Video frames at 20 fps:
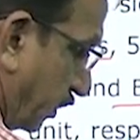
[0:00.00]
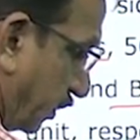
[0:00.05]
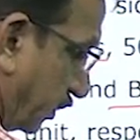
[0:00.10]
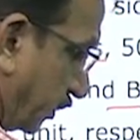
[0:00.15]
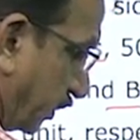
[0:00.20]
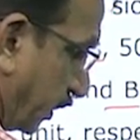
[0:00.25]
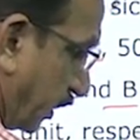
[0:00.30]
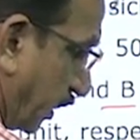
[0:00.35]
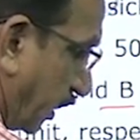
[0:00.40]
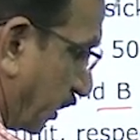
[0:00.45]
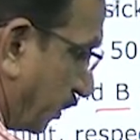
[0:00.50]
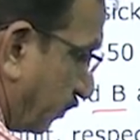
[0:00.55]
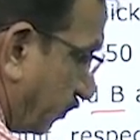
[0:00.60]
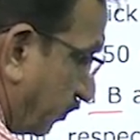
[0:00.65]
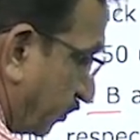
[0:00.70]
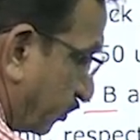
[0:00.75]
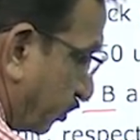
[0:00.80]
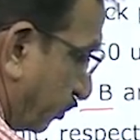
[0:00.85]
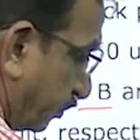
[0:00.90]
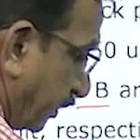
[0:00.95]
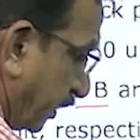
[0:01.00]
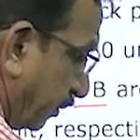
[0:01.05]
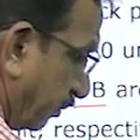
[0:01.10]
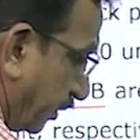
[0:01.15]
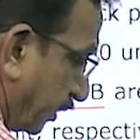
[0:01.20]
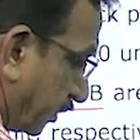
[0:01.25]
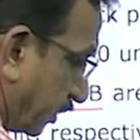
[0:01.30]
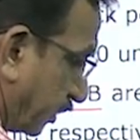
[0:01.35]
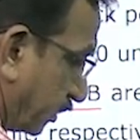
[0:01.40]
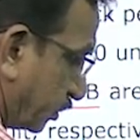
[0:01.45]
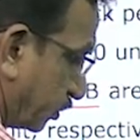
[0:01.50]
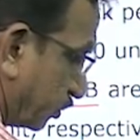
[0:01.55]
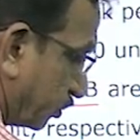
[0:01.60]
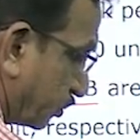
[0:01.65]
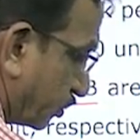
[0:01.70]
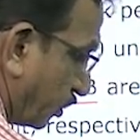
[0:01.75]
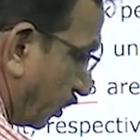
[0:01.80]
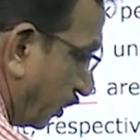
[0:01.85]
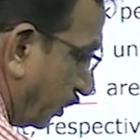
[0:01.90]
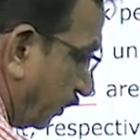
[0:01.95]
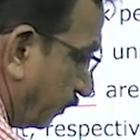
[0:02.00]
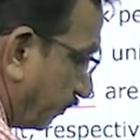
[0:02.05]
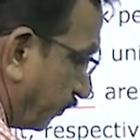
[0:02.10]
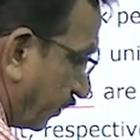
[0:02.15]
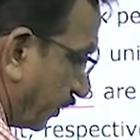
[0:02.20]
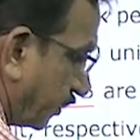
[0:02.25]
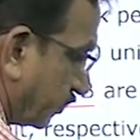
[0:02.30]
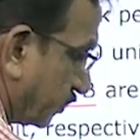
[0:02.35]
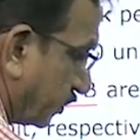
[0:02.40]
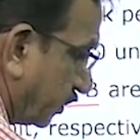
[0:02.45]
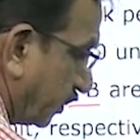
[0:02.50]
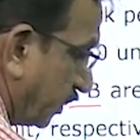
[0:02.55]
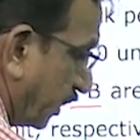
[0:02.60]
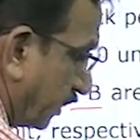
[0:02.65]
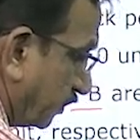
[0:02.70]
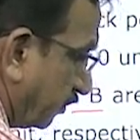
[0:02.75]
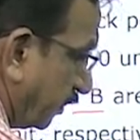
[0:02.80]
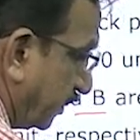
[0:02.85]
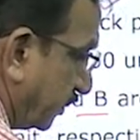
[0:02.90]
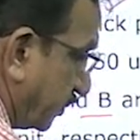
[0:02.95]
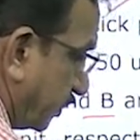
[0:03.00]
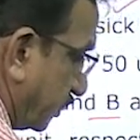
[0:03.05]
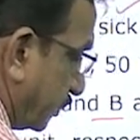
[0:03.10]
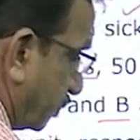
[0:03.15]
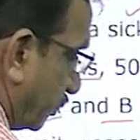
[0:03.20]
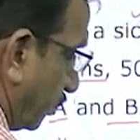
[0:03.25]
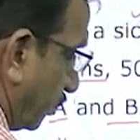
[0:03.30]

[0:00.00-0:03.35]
there are so many methods to solve. He has mentioned